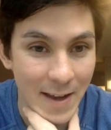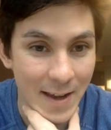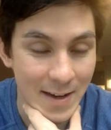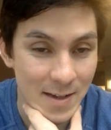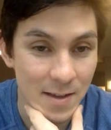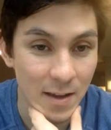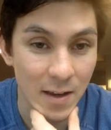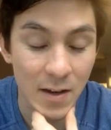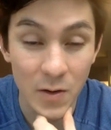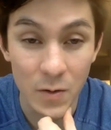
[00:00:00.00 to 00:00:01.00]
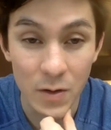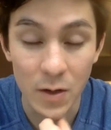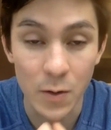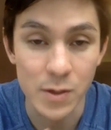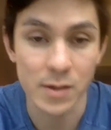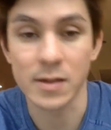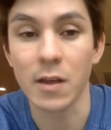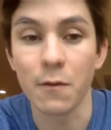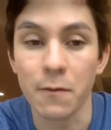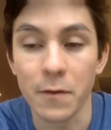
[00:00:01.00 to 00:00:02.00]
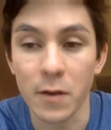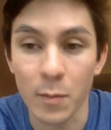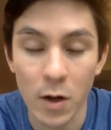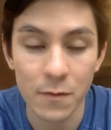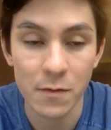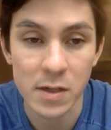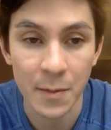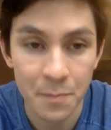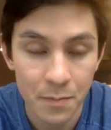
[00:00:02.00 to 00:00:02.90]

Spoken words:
And next thing you know, the coach is a self-fulfilling prophecy.